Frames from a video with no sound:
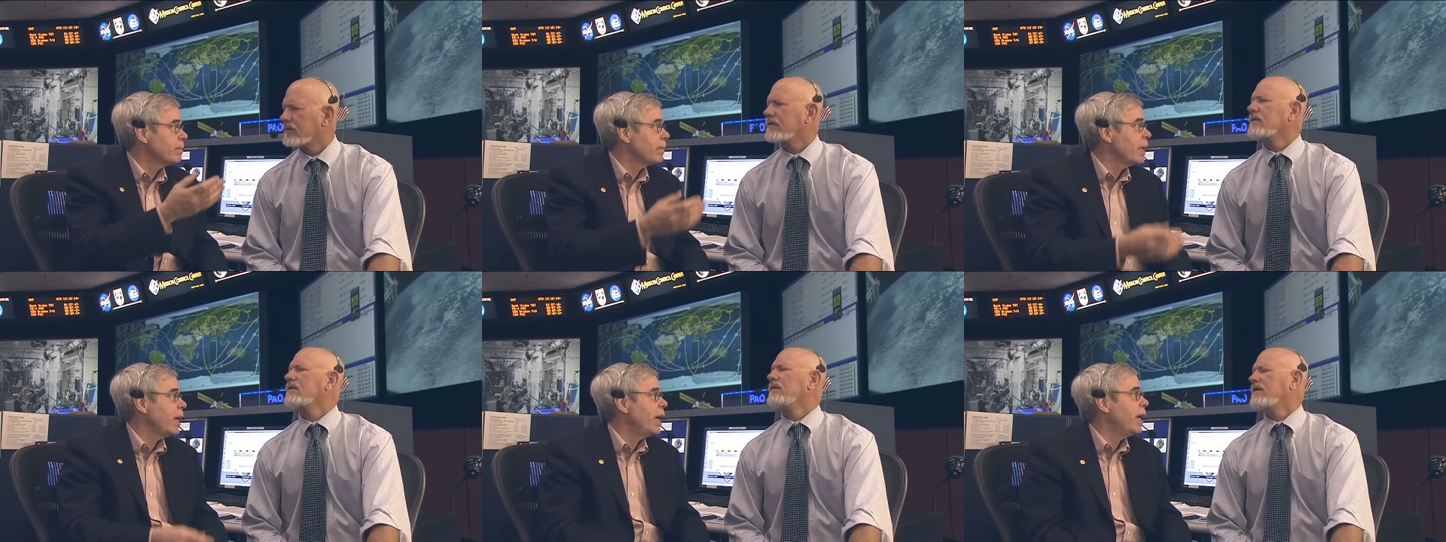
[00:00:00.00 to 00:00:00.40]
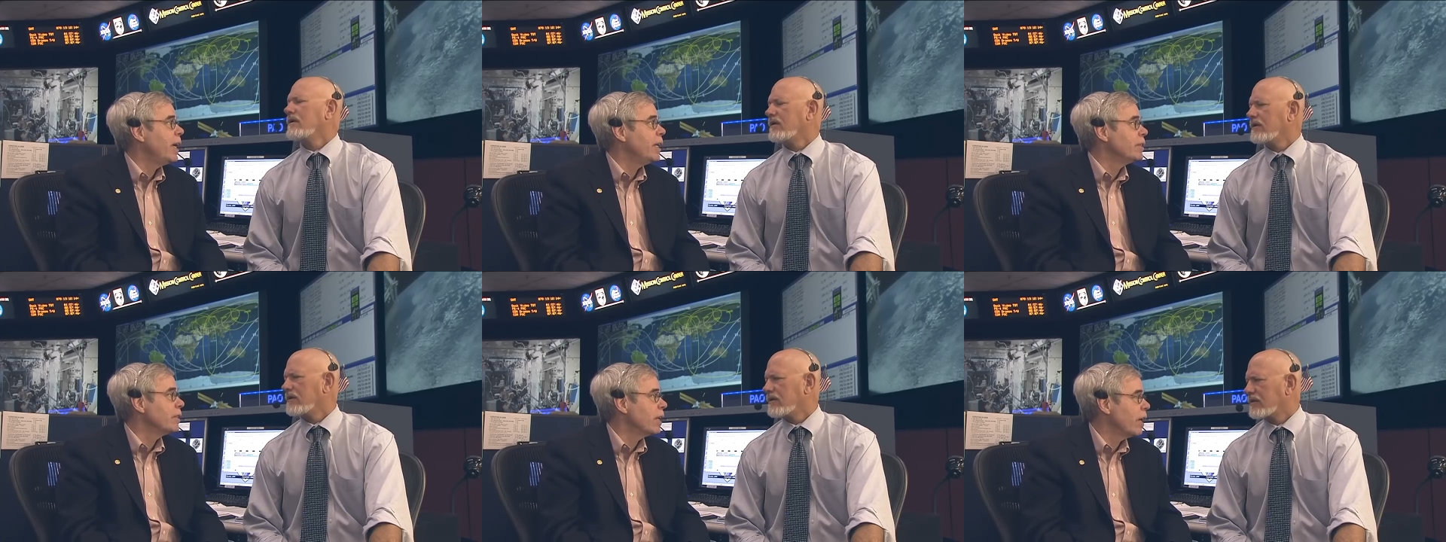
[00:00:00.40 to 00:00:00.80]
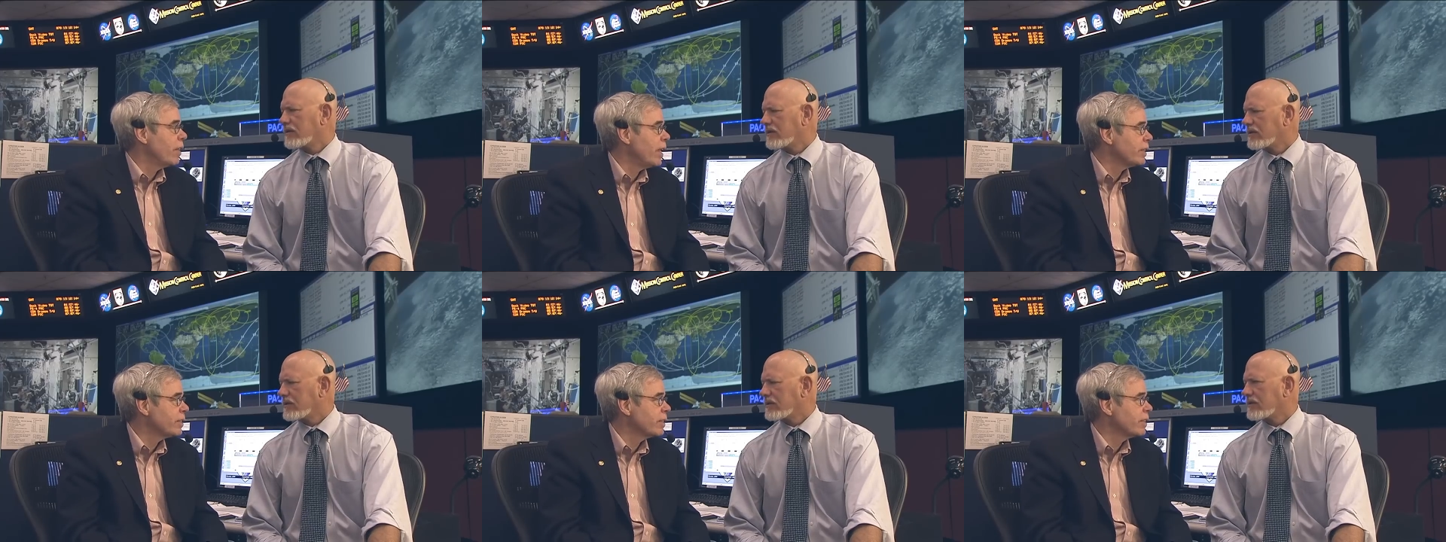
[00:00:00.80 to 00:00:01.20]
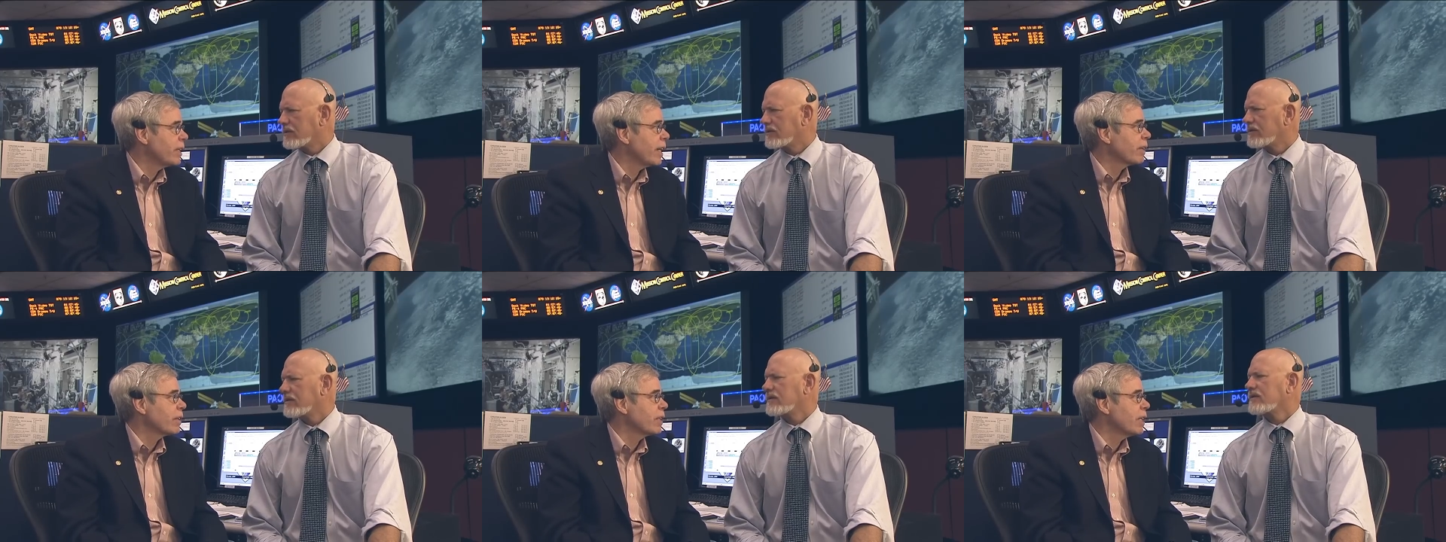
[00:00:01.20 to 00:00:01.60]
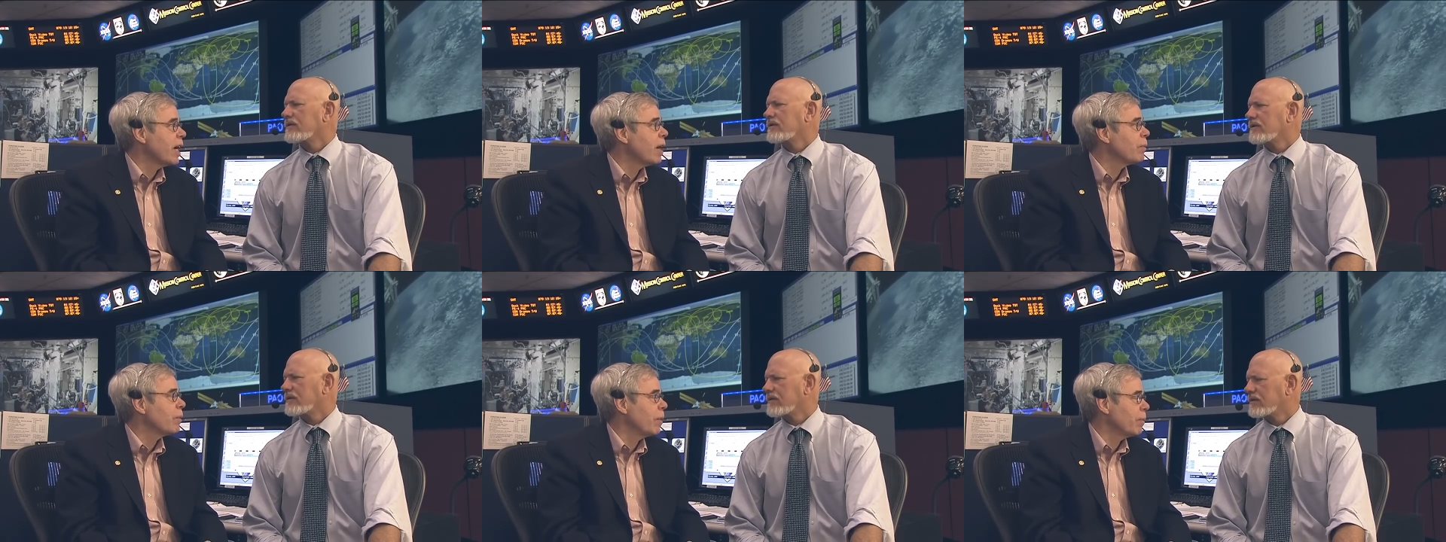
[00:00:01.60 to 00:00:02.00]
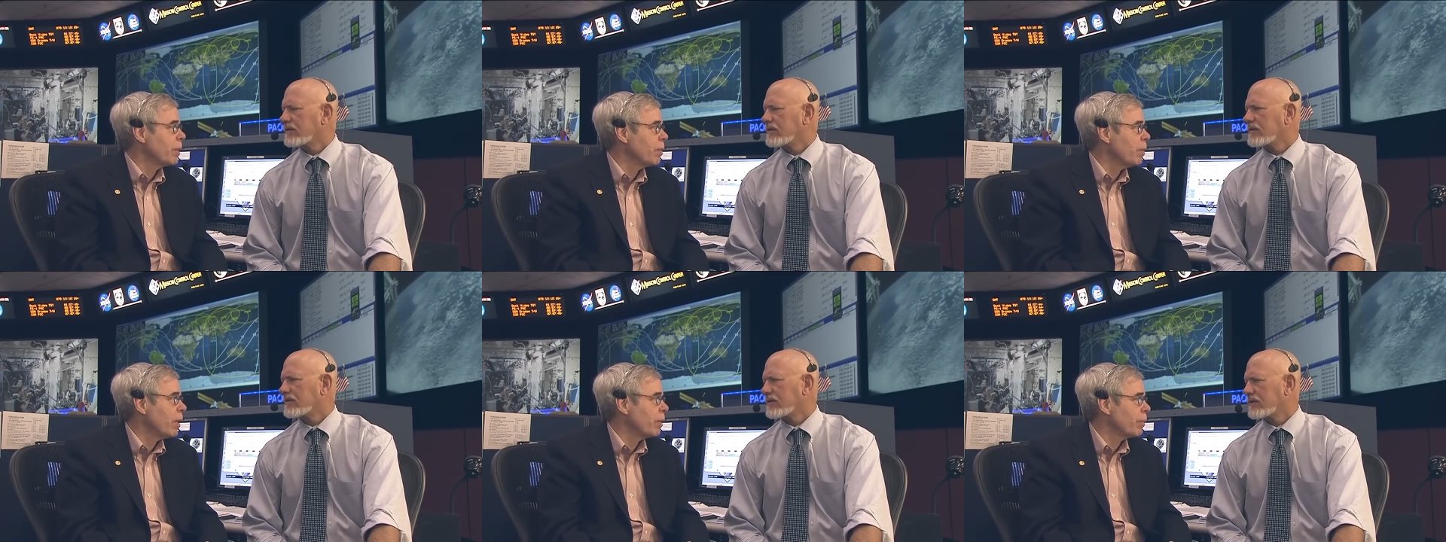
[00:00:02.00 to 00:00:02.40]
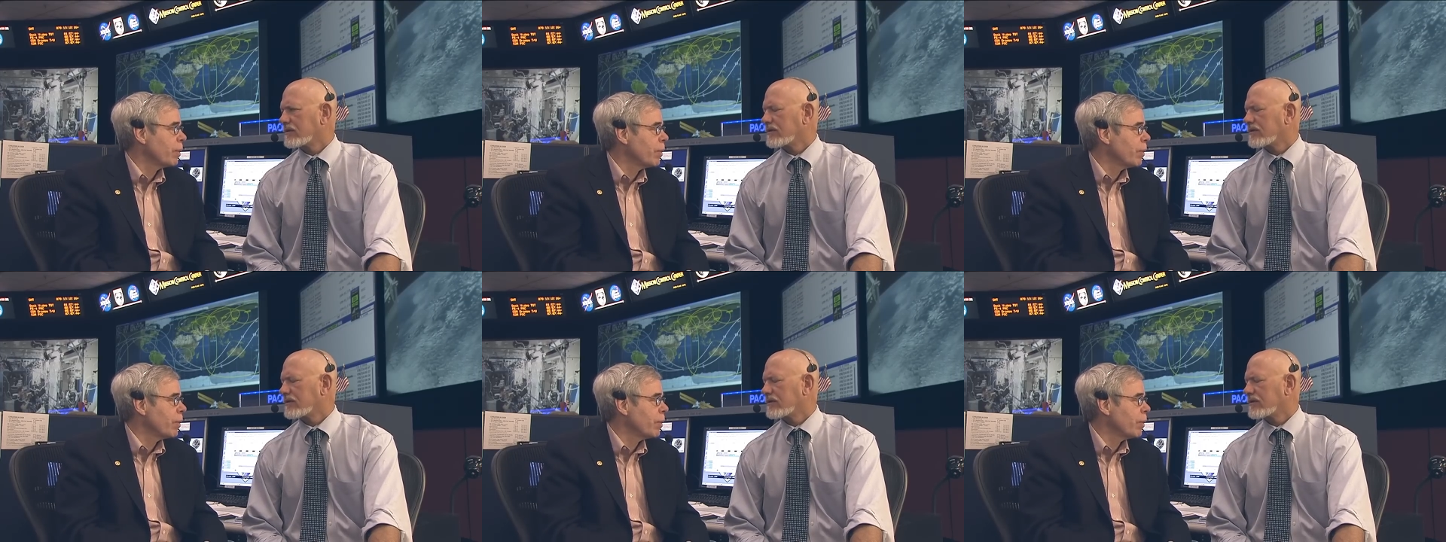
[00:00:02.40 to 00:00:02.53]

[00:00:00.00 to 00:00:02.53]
Speaker 1: And uh, that's exactly not what we want.